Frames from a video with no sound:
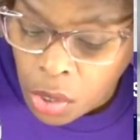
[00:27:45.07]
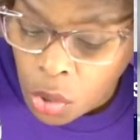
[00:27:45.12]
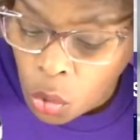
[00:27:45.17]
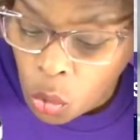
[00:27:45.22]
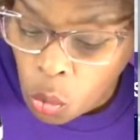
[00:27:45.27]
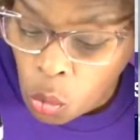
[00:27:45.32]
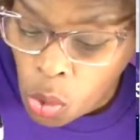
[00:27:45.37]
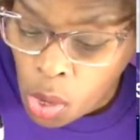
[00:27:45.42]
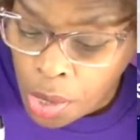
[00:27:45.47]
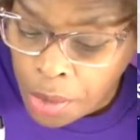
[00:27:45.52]

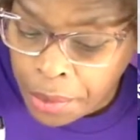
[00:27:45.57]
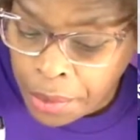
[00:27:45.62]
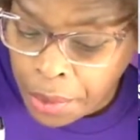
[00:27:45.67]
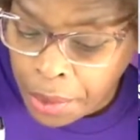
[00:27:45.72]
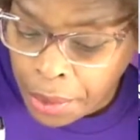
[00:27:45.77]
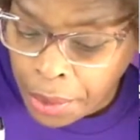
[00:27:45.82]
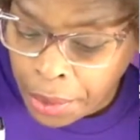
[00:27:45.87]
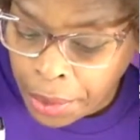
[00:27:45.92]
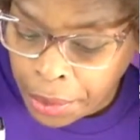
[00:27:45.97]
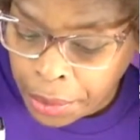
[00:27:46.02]
One
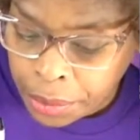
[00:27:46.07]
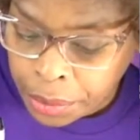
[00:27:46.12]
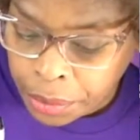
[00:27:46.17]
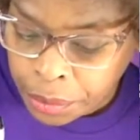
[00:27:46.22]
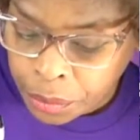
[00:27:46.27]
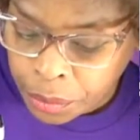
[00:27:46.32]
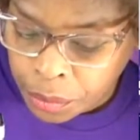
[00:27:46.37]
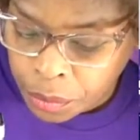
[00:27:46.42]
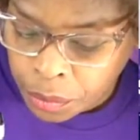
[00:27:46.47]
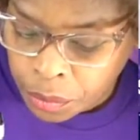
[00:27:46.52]
day
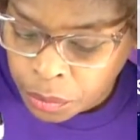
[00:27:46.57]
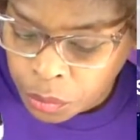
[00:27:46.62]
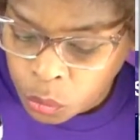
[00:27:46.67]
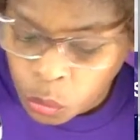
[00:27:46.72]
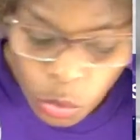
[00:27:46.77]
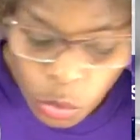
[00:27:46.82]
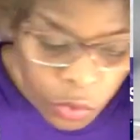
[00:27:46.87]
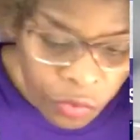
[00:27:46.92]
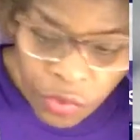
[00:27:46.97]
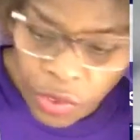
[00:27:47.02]

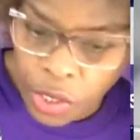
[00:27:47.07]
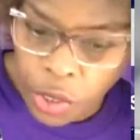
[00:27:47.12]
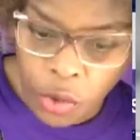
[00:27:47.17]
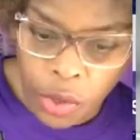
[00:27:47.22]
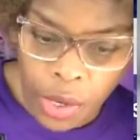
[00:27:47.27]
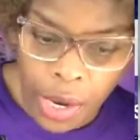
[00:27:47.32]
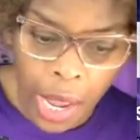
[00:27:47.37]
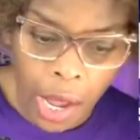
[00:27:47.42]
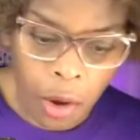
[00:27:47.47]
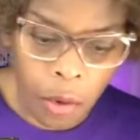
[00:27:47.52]
we'll figure
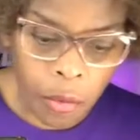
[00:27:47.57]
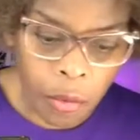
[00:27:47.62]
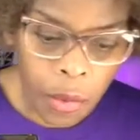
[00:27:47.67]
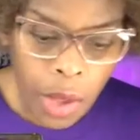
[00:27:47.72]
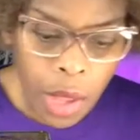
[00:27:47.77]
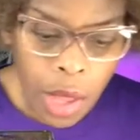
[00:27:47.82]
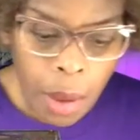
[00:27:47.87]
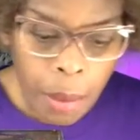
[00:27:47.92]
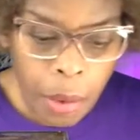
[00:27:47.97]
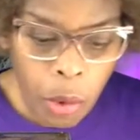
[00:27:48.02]
it out.
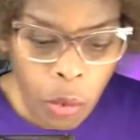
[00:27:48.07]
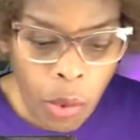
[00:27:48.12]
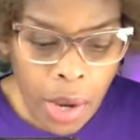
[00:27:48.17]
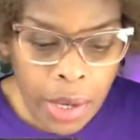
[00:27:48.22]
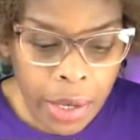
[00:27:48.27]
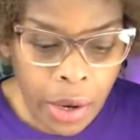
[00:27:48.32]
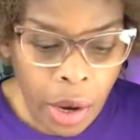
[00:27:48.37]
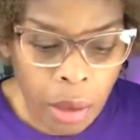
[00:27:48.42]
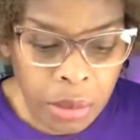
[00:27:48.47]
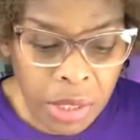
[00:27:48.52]
But right
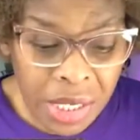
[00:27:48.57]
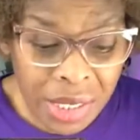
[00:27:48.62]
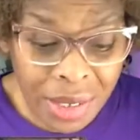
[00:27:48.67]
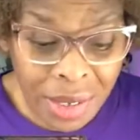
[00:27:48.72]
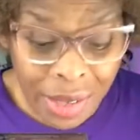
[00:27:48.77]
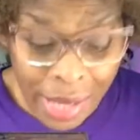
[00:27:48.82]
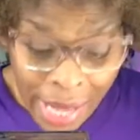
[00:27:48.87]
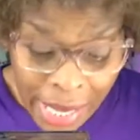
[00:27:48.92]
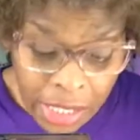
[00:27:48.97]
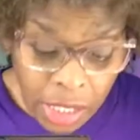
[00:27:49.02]
now, I'm just
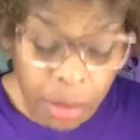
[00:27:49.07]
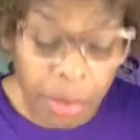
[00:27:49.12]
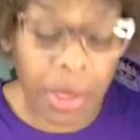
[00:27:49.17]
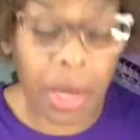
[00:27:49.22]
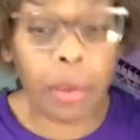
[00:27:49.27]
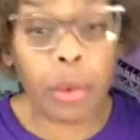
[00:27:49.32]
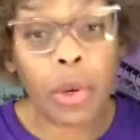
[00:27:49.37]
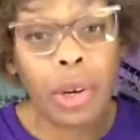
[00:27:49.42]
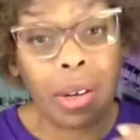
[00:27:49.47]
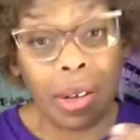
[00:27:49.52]
glad to be
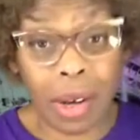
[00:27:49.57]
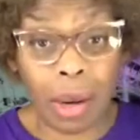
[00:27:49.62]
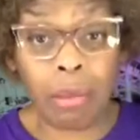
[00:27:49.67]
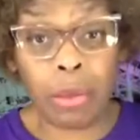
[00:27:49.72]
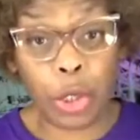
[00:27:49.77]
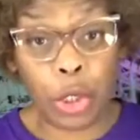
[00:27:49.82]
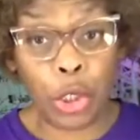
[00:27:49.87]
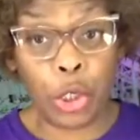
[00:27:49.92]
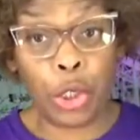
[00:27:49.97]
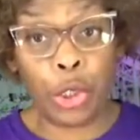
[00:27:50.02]
able to come
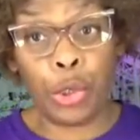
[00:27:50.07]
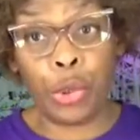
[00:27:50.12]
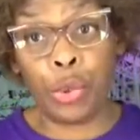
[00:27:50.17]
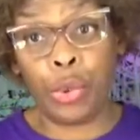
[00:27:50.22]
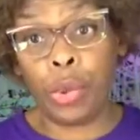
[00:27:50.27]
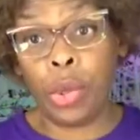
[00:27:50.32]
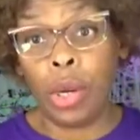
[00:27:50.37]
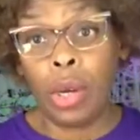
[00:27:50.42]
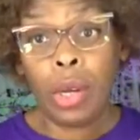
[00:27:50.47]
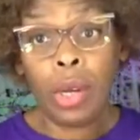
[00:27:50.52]
to
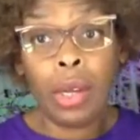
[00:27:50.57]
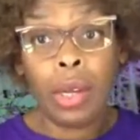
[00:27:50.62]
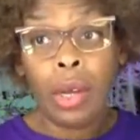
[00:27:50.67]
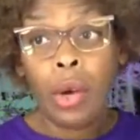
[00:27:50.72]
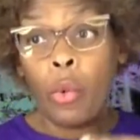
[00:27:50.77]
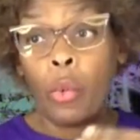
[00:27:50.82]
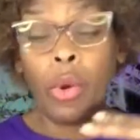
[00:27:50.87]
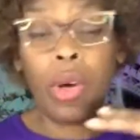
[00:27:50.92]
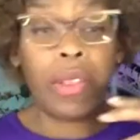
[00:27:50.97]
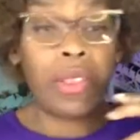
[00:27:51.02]
you
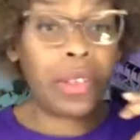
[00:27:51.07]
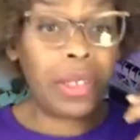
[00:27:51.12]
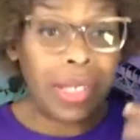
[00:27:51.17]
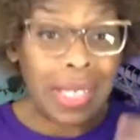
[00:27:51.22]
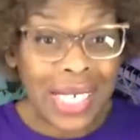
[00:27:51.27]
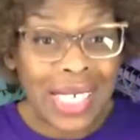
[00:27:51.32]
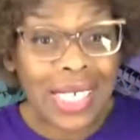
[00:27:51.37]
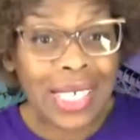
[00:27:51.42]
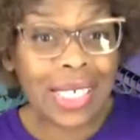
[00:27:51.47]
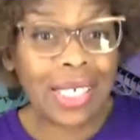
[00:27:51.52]
with
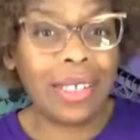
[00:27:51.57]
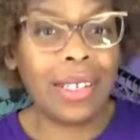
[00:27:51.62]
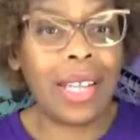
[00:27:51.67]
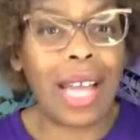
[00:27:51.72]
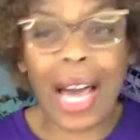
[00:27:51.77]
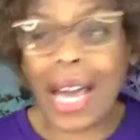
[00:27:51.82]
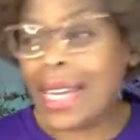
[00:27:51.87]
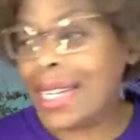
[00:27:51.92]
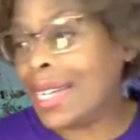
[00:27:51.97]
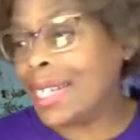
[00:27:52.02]
decent
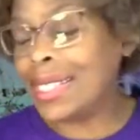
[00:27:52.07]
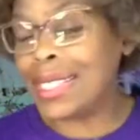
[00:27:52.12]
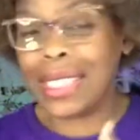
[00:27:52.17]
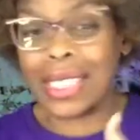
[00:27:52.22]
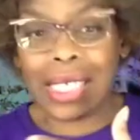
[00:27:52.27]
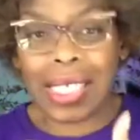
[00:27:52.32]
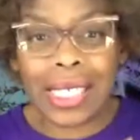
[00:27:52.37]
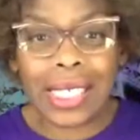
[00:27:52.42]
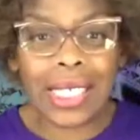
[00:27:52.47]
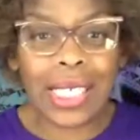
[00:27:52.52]
lighting,
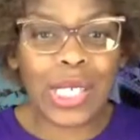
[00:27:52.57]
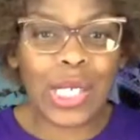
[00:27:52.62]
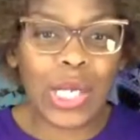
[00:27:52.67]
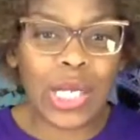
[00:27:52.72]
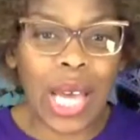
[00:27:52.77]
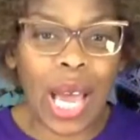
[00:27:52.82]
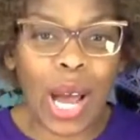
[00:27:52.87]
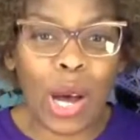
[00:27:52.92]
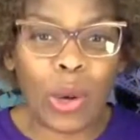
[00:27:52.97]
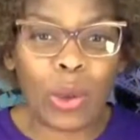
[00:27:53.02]
decent
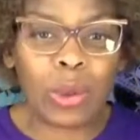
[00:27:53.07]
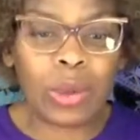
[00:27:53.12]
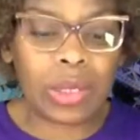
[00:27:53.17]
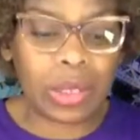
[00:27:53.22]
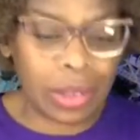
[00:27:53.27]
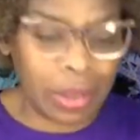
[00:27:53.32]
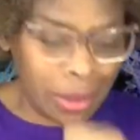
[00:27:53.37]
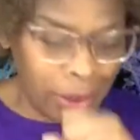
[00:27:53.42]
sound.